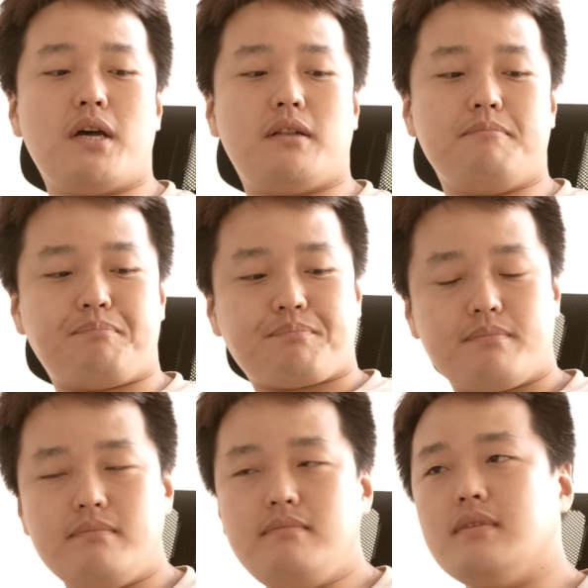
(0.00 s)
but
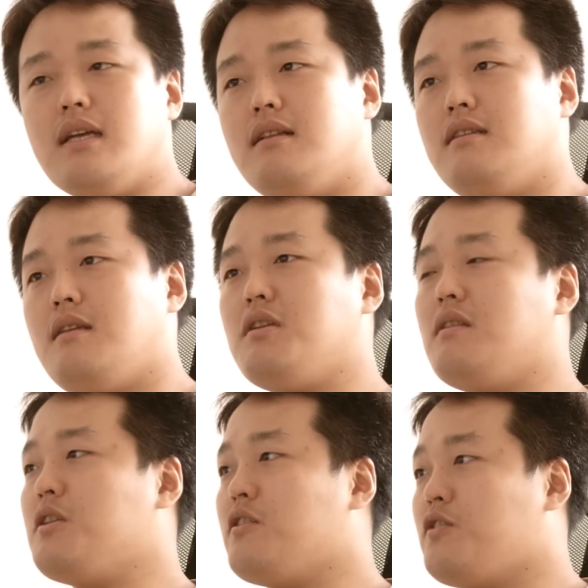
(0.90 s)
let
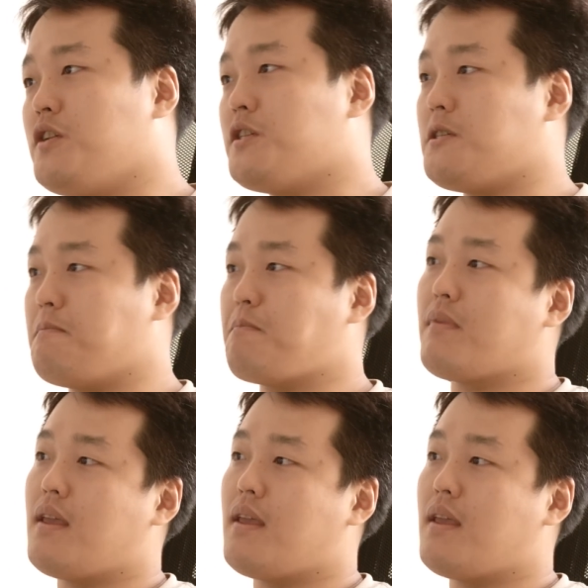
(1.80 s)
me tell you this.